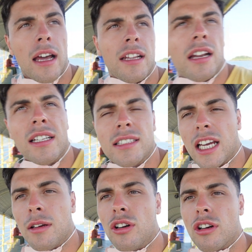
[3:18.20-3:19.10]
and then I'd
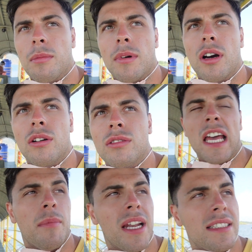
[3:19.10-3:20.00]
say another about
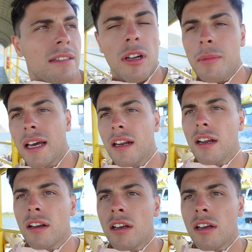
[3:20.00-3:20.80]
10 minutes and we'll be at our